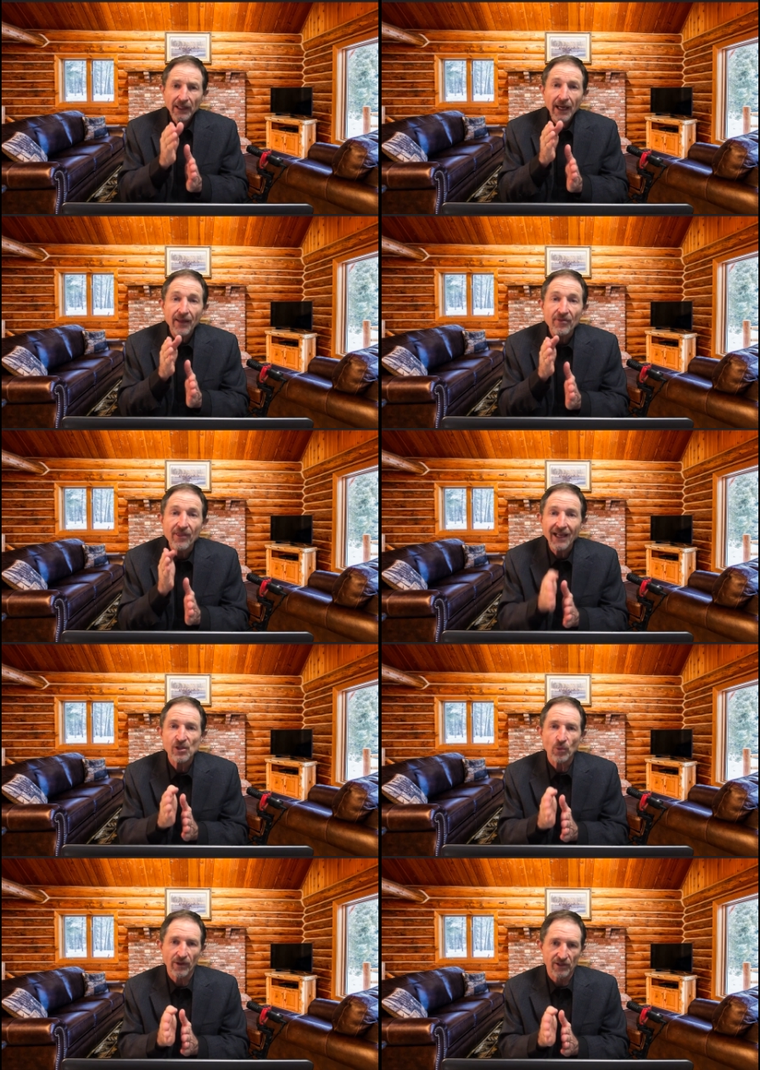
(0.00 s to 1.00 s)
And
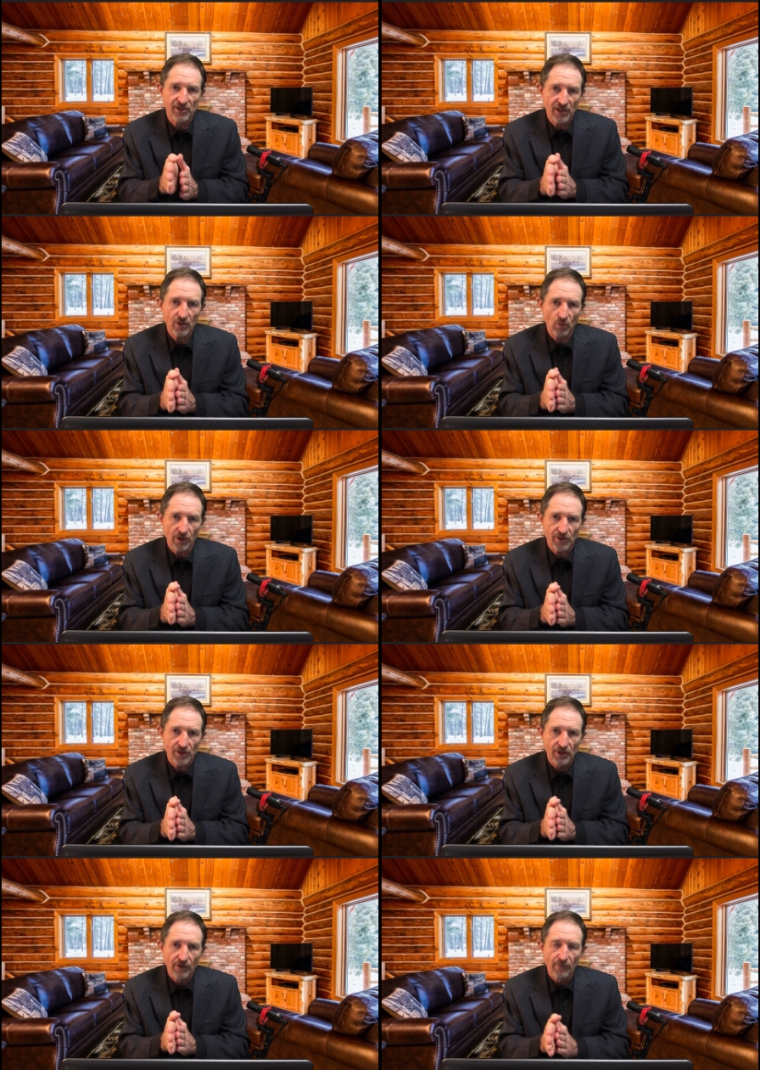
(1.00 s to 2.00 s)
that's where the sin
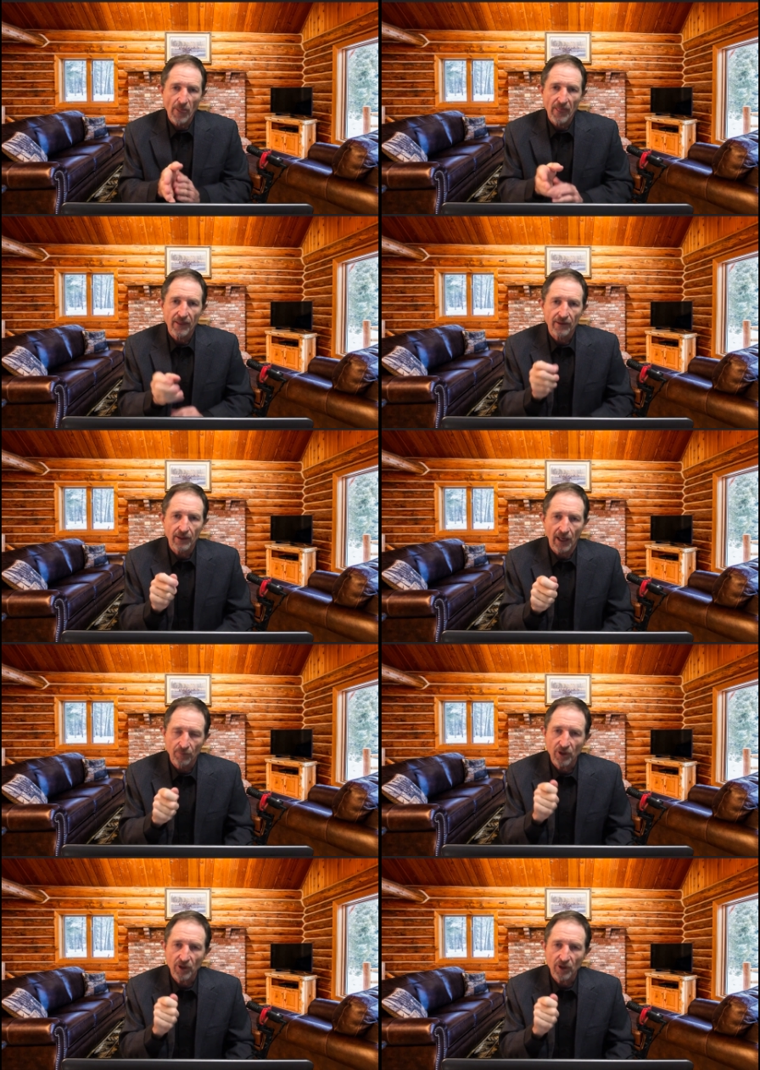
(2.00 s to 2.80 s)
was. I'm